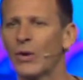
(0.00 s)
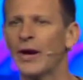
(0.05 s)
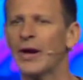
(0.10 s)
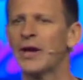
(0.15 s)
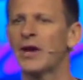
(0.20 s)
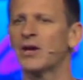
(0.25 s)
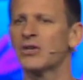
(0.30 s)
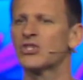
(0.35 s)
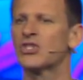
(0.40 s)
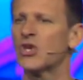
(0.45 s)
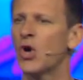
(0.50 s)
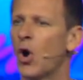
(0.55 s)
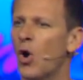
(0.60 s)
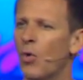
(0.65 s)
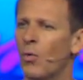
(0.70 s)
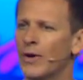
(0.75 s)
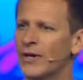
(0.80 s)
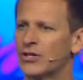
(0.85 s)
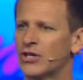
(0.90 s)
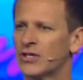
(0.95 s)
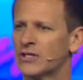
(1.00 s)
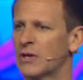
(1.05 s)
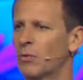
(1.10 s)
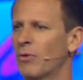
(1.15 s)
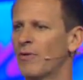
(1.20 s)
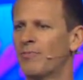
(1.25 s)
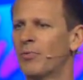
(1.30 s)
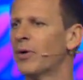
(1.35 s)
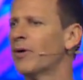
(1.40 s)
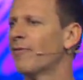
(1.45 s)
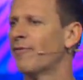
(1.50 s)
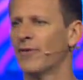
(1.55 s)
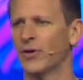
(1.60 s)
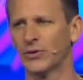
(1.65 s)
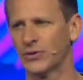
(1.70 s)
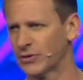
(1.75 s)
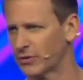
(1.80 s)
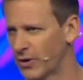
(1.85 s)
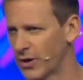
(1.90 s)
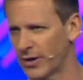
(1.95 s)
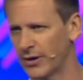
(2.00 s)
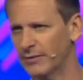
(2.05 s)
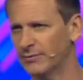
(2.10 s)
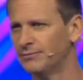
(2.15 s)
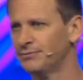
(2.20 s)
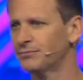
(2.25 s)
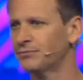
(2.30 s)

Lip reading: in our soul, we put a filter on it.